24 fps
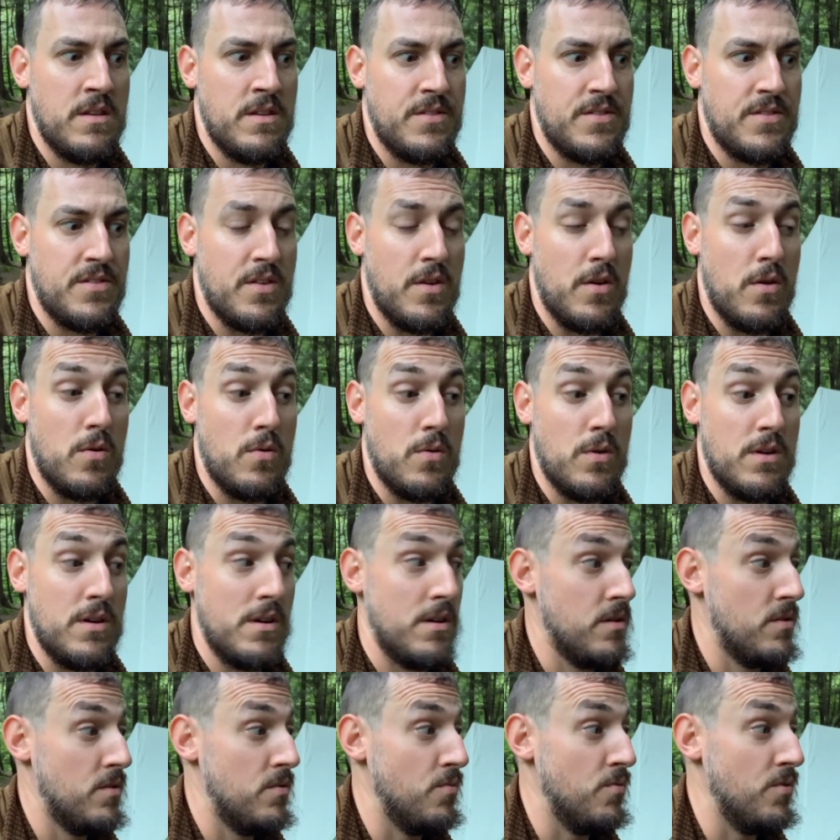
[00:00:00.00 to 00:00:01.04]
So uh,
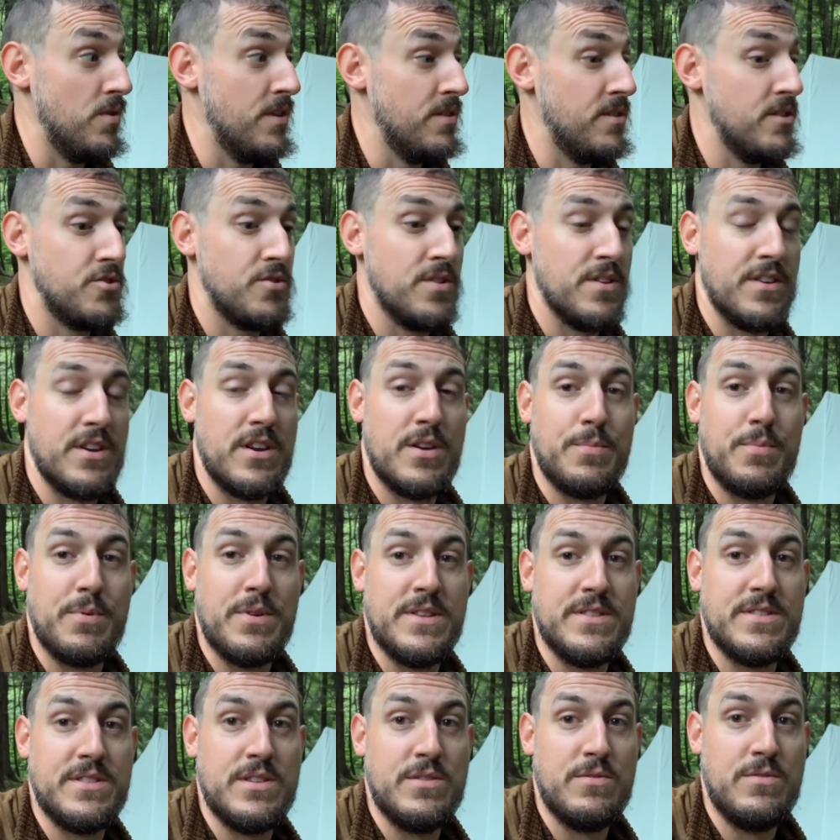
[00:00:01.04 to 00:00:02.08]
we'll hit the trail here
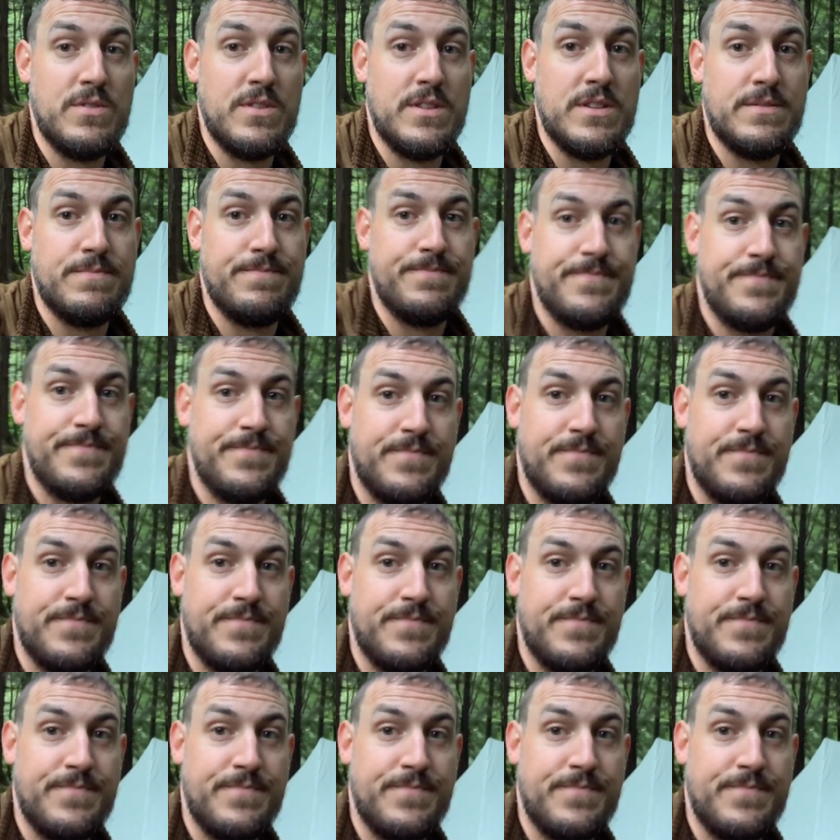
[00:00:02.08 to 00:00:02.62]
pretty soon and